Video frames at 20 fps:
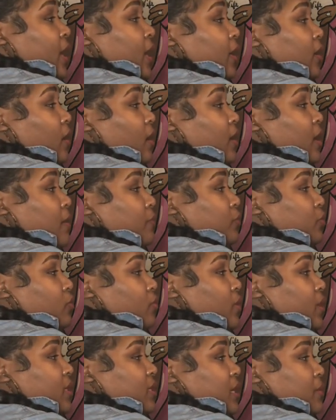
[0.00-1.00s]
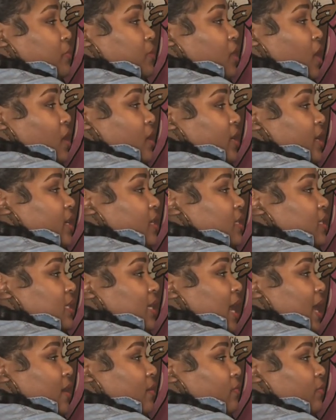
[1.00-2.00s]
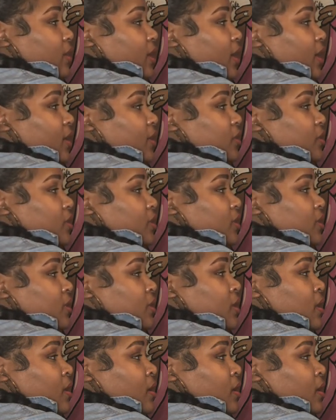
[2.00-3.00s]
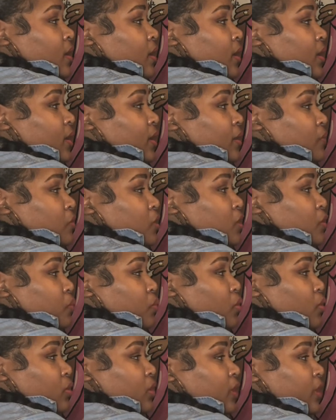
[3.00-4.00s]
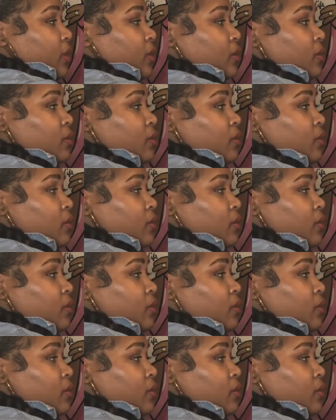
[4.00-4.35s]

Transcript: And all I'm doing is I'm starting inside of the edges and I'm just pulling